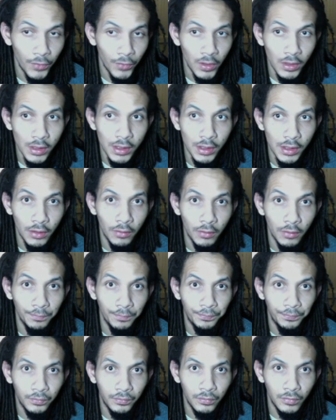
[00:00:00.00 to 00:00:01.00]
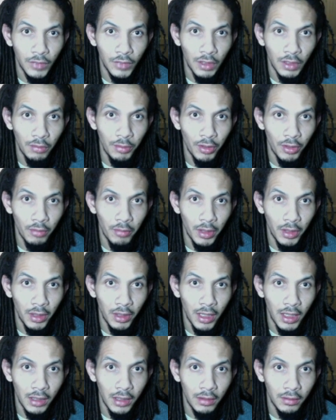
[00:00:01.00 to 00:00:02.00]
So that'll be our
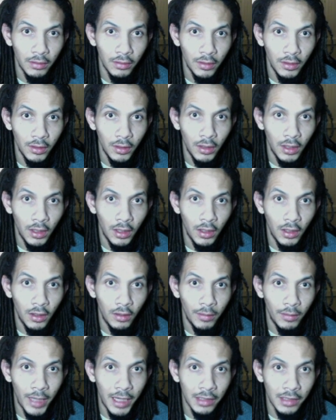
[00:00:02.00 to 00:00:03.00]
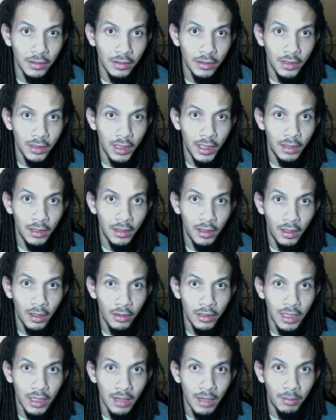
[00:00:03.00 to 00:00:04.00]
midline, actually, and then our
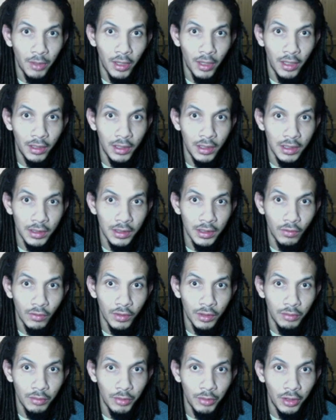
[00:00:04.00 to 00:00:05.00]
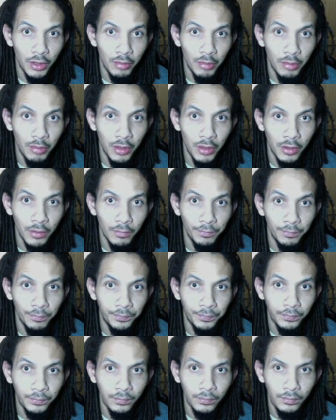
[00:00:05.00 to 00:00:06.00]
top line is going to be up here.
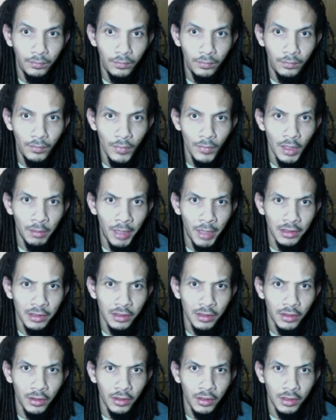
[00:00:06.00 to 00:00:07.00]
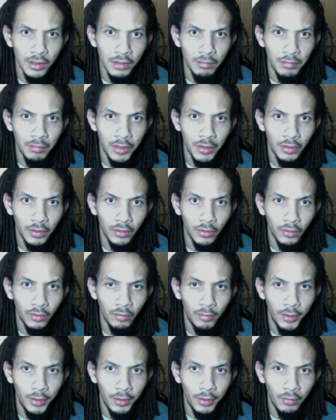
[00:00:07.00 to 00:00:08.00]
I'm actually going to be a little
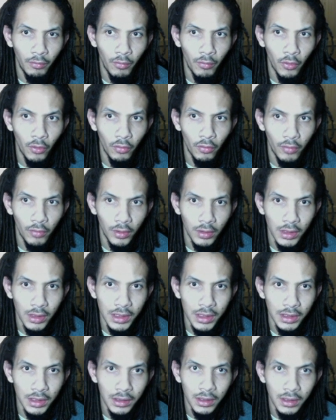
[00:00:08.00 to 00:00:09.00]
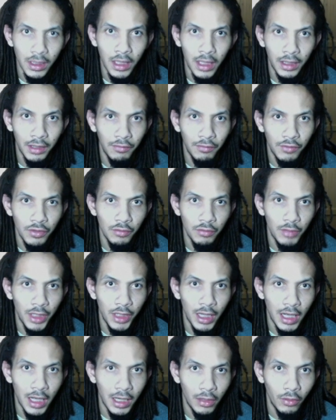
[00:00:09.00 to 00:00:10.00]
bit more realistic to not give too many
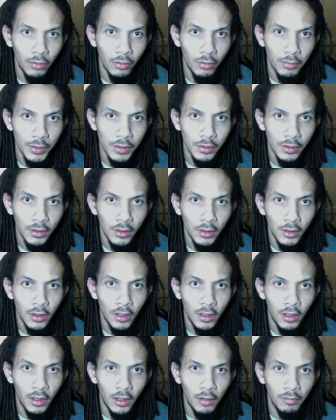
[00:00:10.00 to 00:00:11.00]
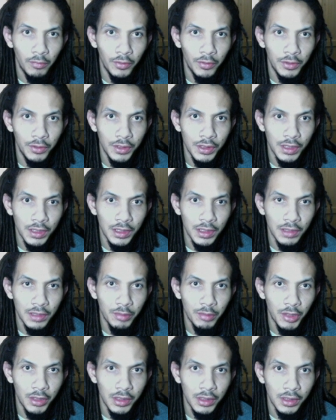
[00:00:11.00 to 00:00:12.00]
high hopes, but just things to pay
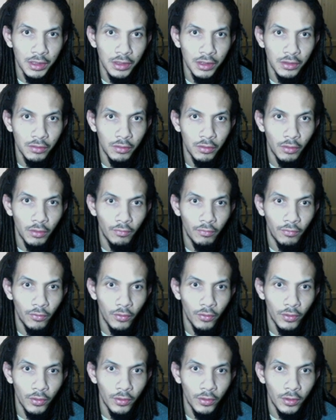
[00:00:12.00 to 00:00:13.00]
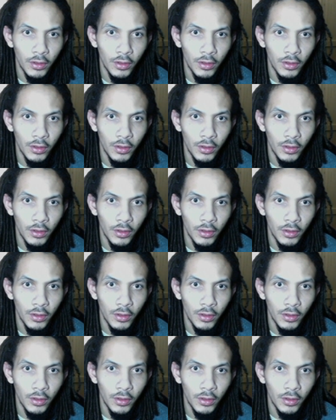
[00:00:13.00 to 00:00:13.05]
attention to going forward.